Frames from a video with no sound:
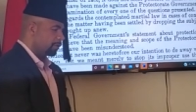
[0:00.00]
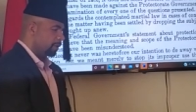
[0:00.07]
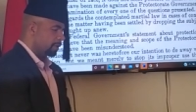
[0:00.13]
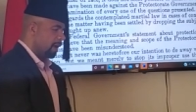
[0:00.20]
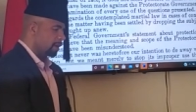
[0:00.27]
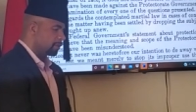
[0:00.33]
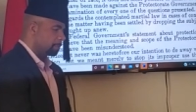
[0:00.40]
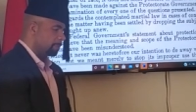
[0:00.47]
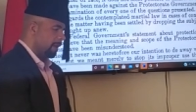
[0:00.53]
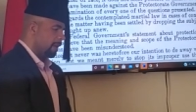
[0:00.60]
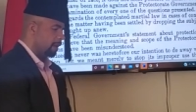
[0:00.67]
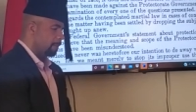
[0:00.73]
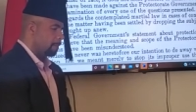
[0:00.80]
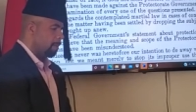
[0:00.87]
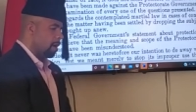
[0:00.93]
the
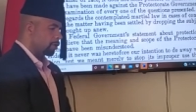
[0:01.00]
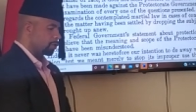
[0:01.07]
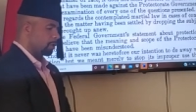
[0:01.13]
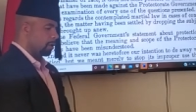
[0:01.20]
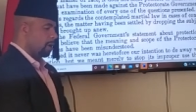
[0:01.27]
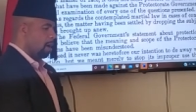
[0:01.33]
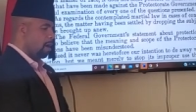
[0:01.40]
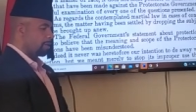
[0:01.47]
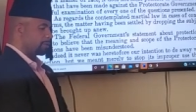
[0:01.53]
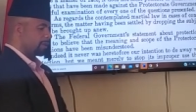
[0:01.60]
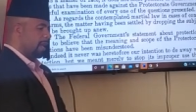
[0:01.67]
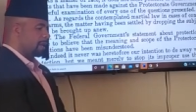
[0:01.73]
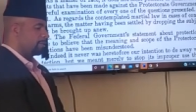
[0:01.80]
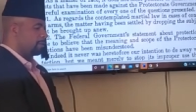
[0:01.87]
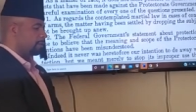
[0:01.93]
contemplated martial laws,
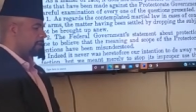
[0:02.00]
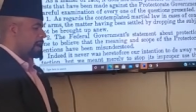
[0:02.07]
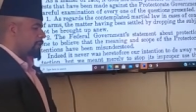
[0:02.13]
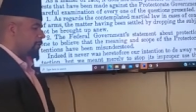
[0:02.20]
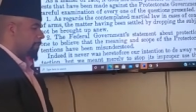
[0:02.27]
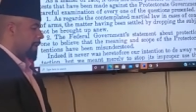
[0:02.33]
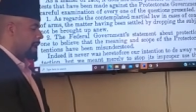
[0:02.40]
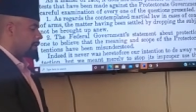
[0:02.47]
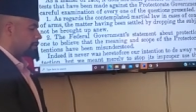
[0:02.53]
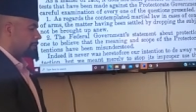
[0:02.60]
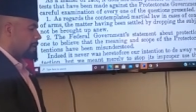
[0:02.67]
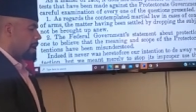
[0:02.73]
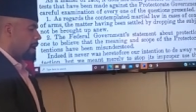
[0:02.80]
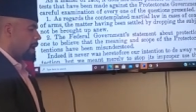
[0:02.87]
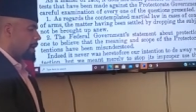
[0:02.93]
cases, contrabands
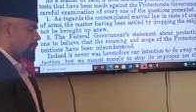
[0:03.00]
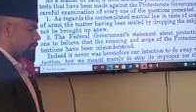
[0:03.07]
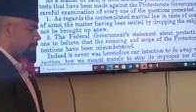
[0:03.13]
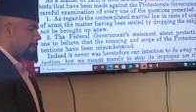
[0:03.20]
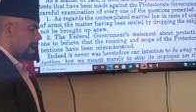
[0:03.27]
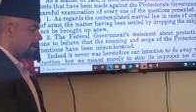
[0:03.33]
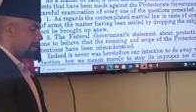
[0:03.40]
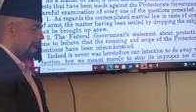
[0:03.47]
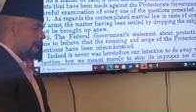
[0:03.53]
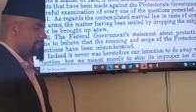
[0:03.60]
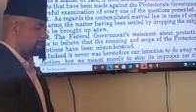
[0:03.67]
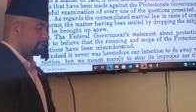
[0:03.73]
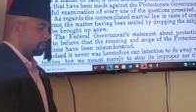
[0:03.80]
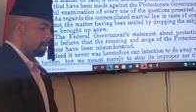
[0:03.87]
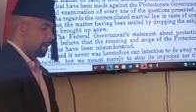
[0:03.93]
of arms, the matter
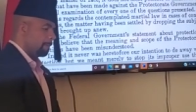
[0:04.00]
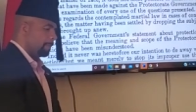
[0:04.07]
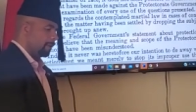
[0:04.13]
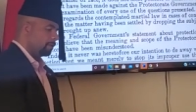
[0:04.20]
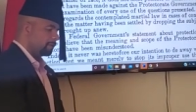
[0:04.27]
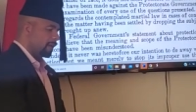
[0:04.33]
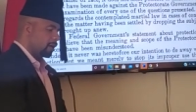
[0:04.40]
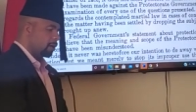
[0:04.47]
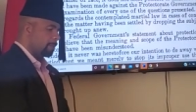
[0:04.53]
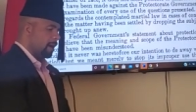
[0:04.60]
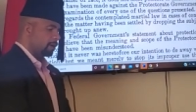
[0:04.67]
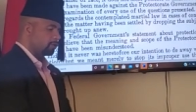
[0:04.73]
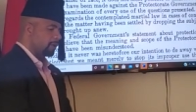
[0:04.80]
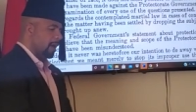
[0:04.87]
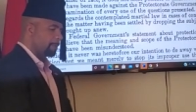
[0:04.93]
having been settled
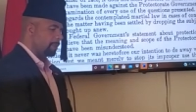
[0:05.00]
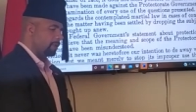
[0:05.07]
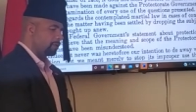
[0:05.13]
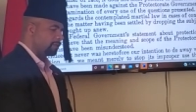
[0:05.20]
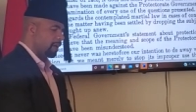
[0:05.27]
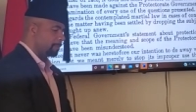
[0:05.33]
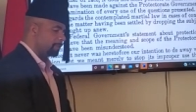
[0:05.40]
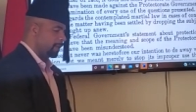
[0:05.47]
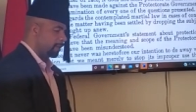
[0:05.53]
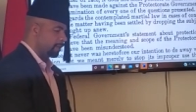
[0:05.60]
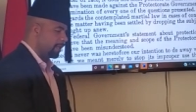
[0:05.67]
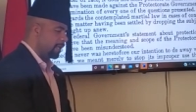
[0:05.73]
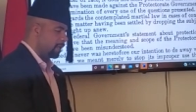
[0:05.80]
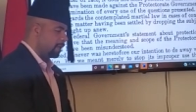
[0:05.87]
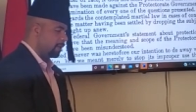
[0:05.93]
by dropping the
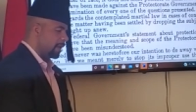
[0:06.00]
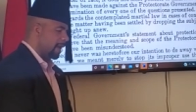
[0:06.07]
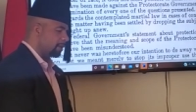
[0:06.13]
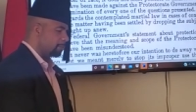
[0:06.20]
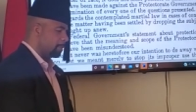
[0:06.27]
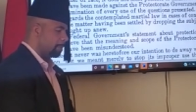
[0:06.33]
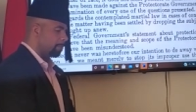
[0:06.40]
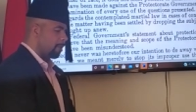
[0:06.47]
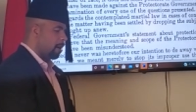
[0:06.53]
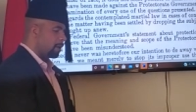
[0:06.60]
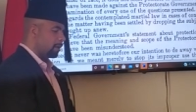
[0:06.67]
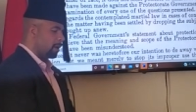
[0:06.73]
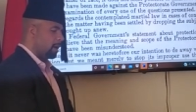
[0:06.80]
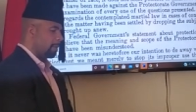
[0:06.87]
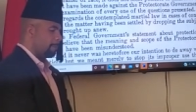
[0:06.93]
subject needed not to be
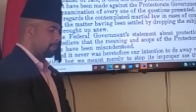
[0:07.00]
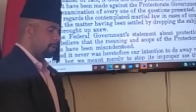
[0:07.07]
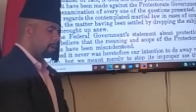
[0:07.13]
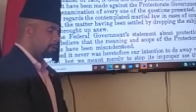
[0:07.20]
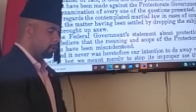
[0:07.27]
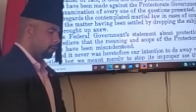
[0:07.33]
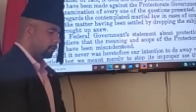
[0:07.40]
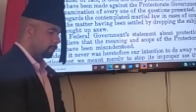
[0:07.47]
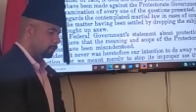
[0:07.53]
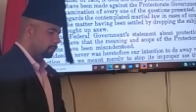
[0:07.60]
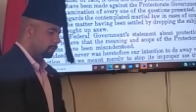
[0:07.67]
brought up anew.